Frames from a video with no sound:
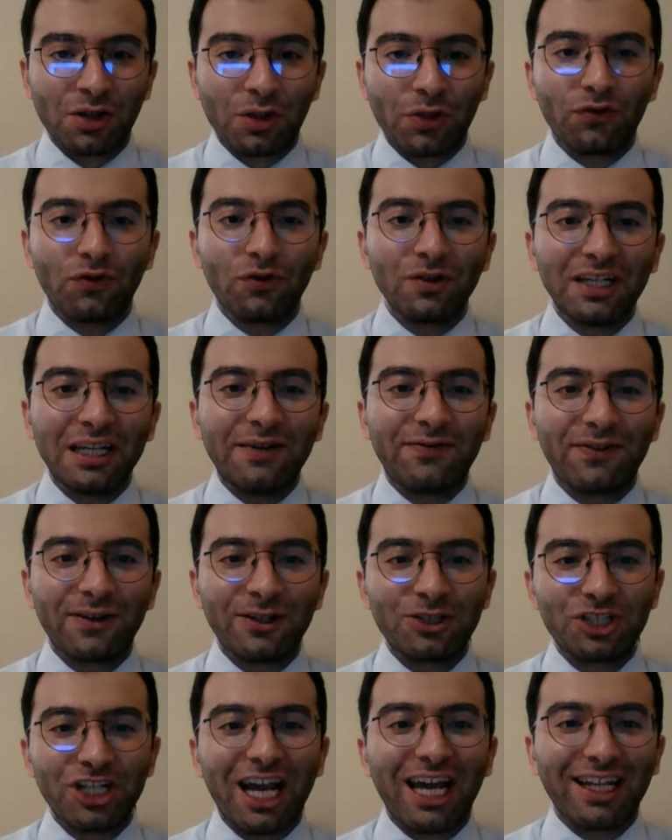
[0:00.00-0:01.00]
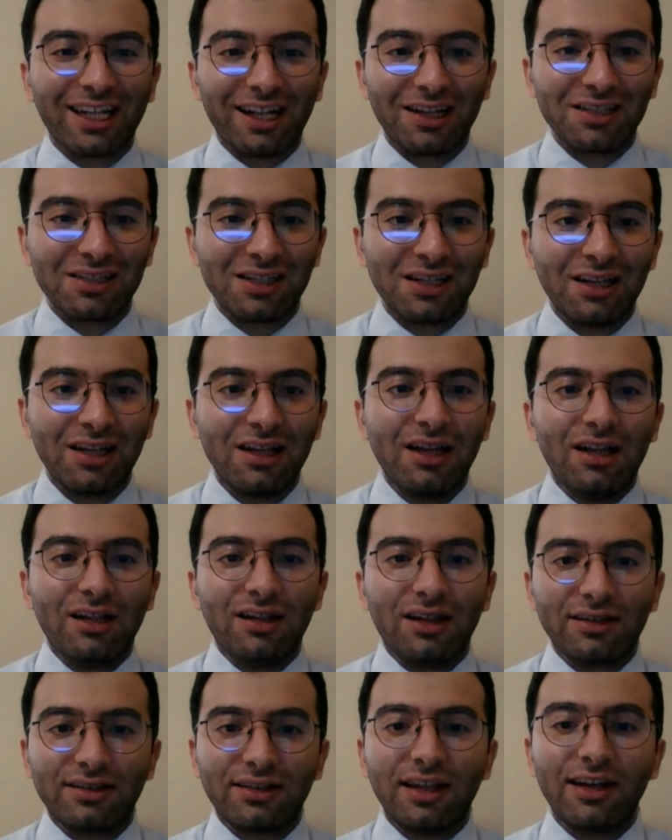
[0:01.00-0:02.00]
through different channels
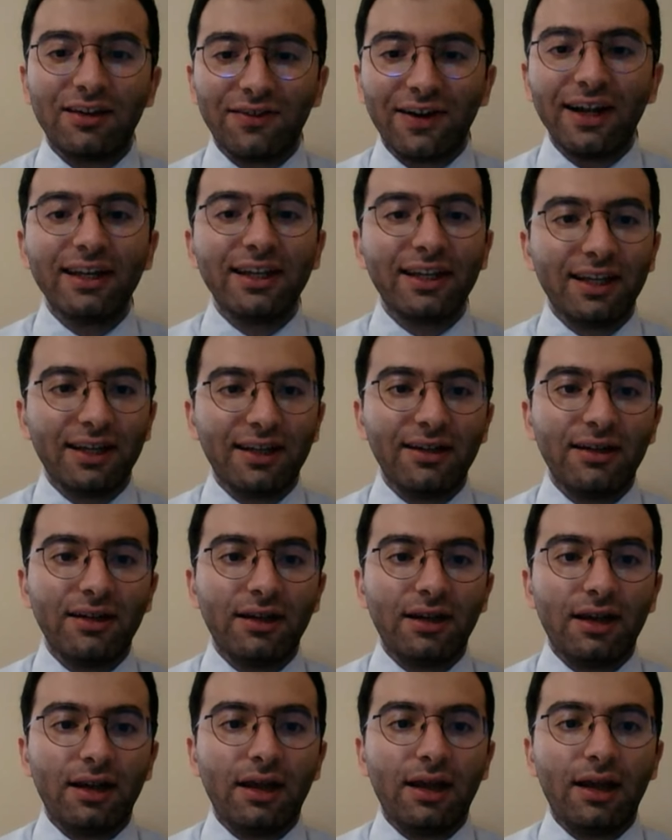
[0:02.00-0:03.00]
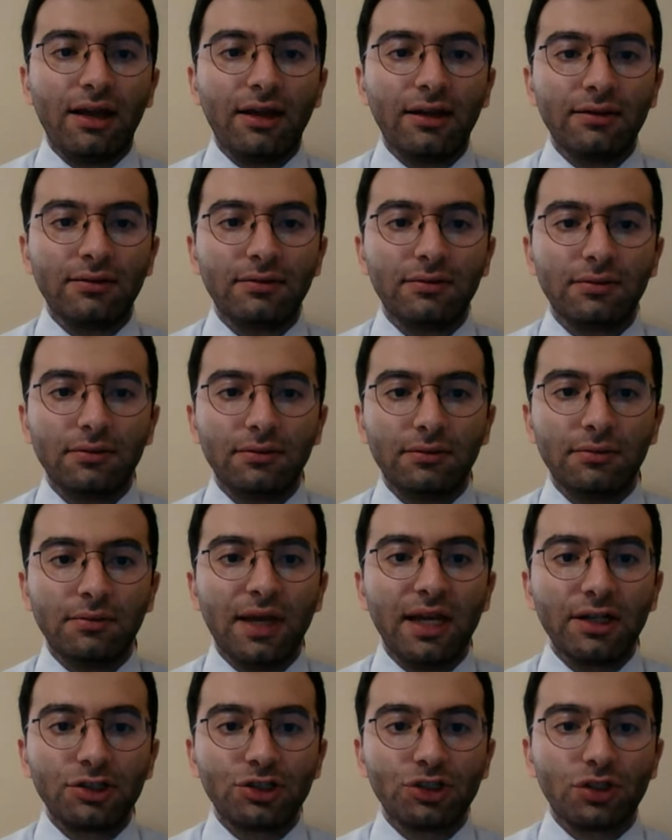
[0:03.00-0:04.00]
like the iranian uh,
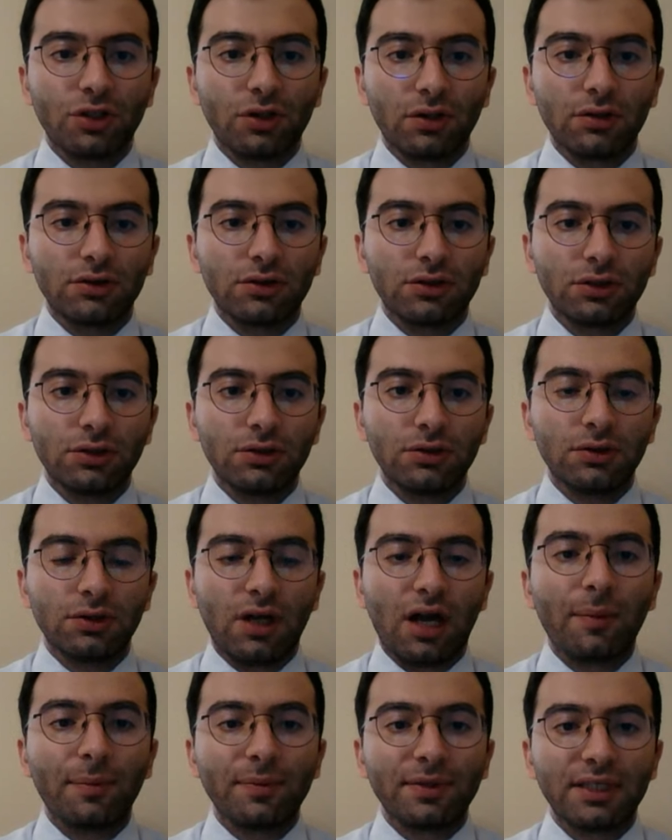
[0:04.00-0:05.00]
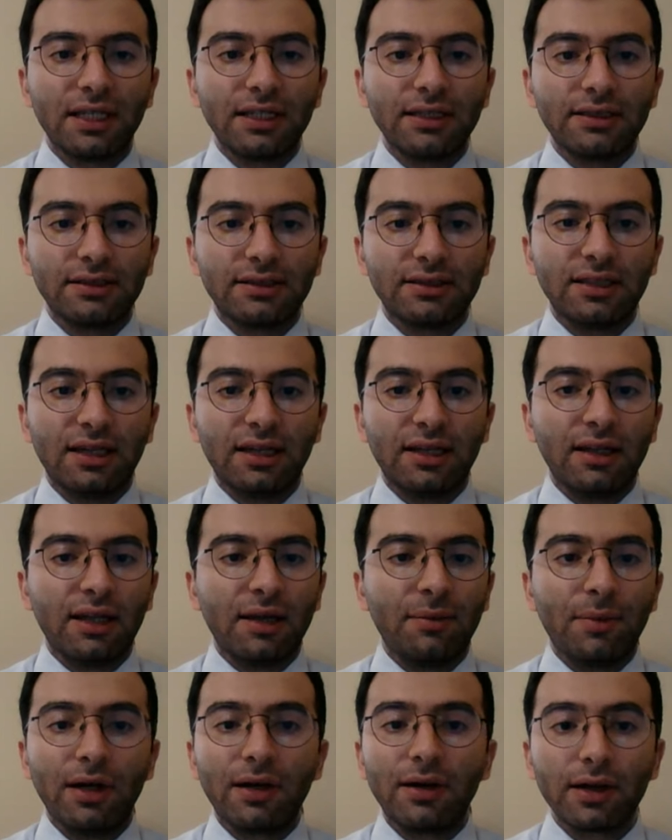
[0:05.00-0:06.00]
make sure to update the
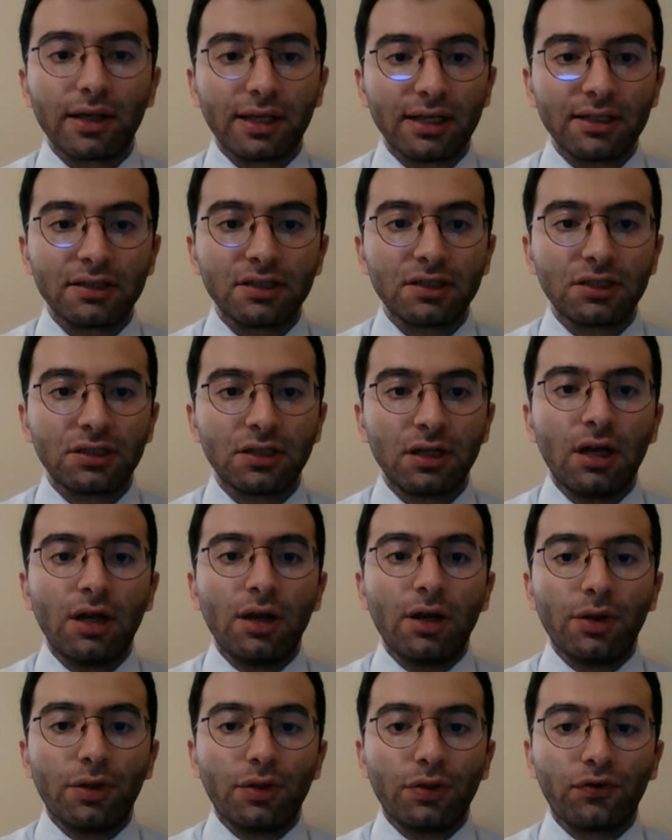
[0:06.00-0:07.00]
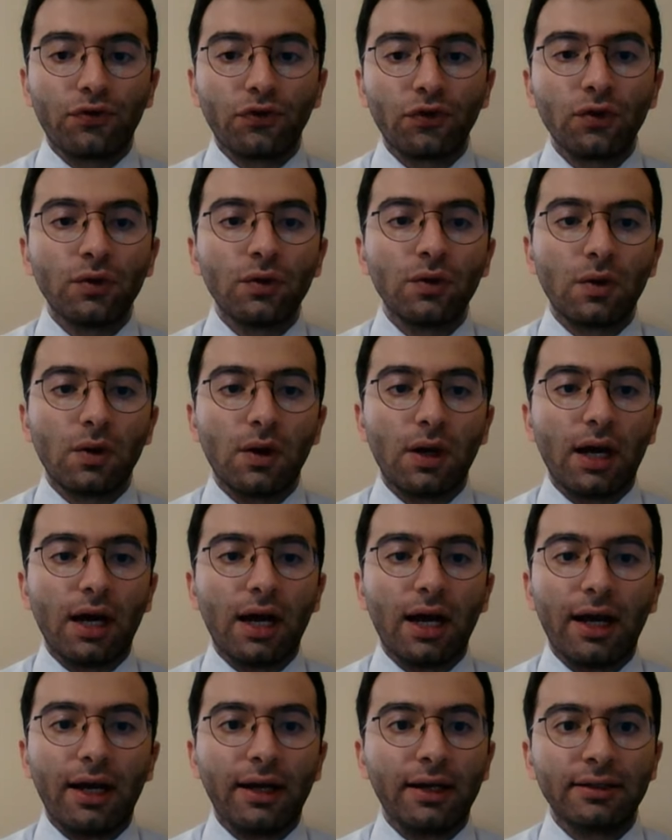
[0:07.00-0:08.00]
americans through
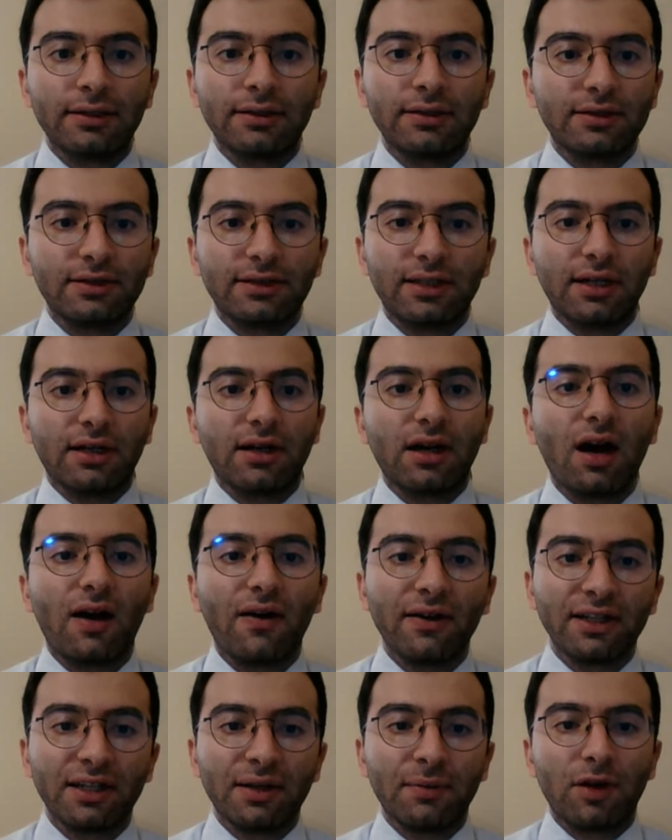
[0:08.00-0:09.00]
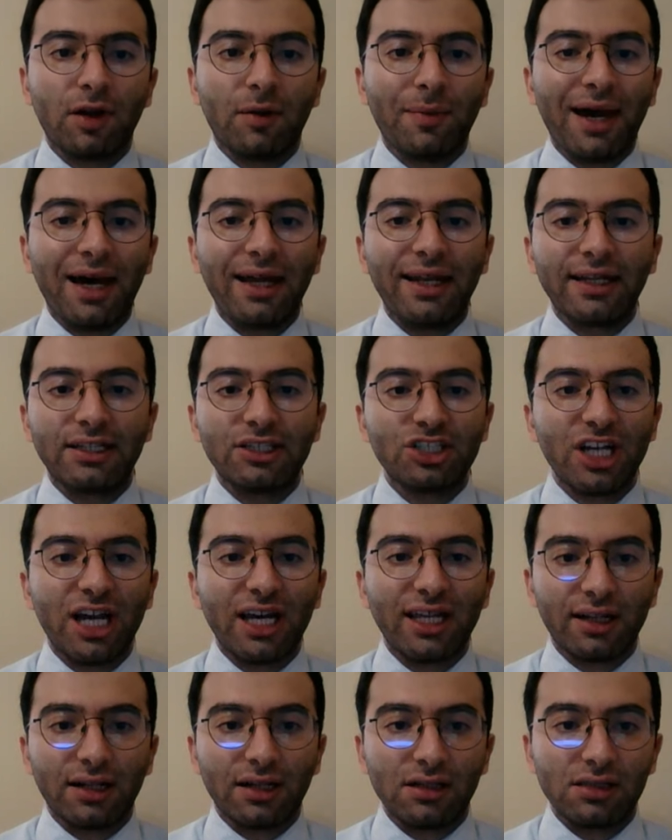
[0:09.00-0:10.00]
uh, their current diplomatic
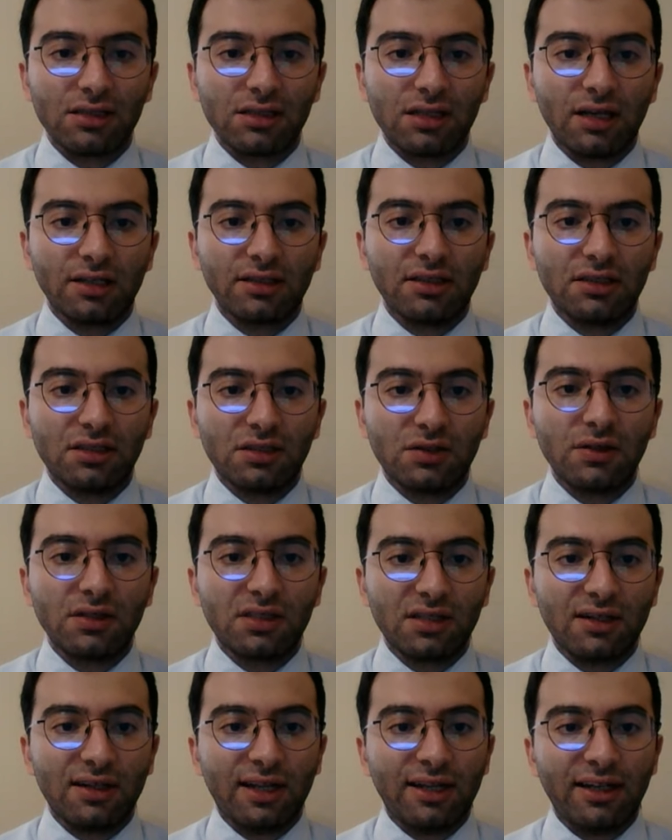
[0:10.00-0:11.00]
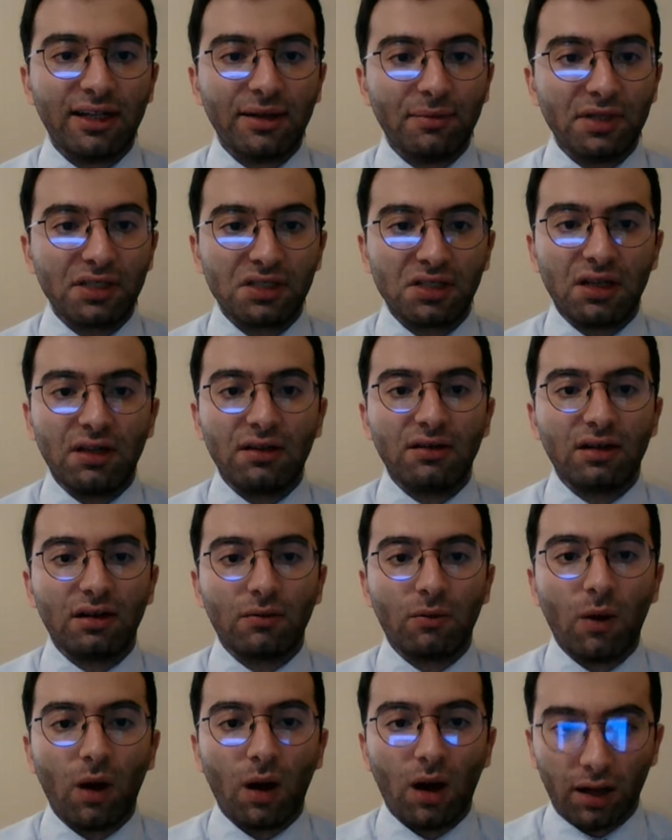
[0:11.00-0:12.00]
channels like the switzerland embassy in
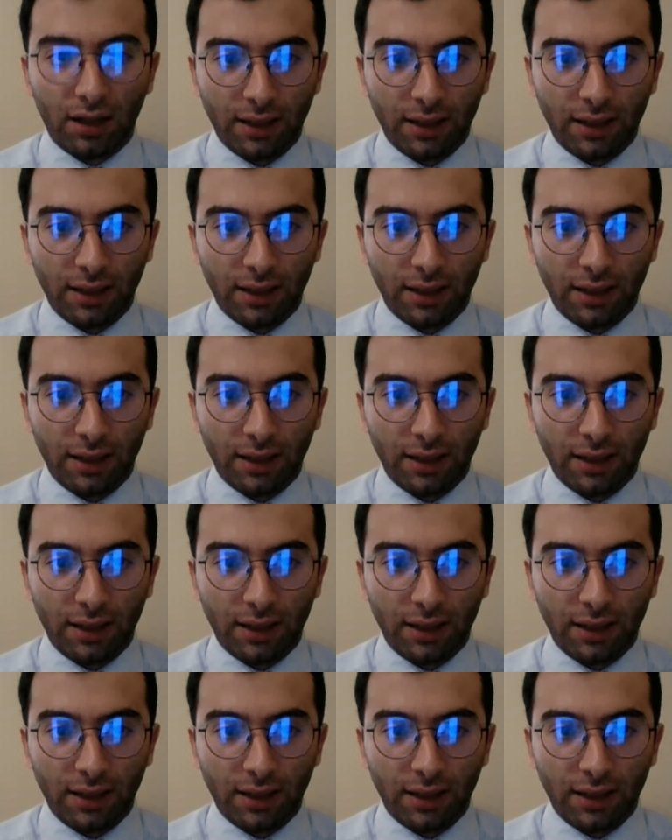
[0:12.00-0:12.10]
tehran